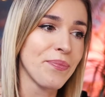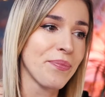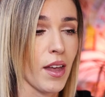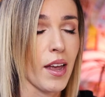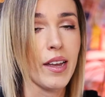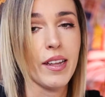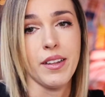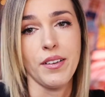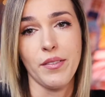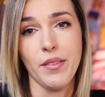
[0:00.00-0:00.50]

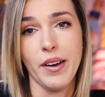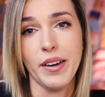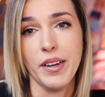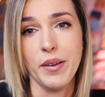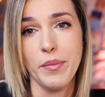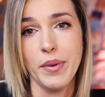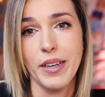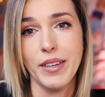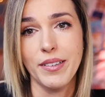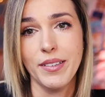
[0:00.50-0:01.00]
highly
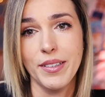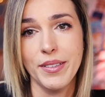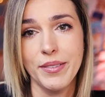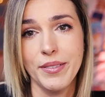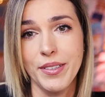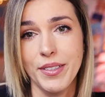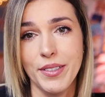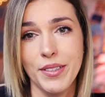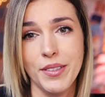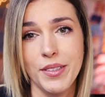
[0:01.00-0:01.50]
recommend
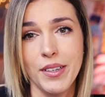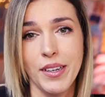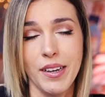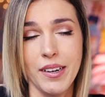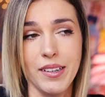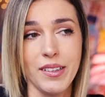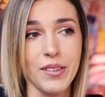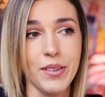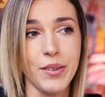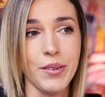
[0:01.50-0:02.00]
just
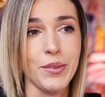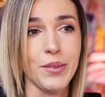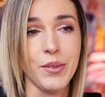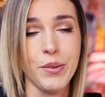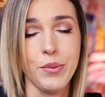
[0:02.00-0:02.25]
getting the whole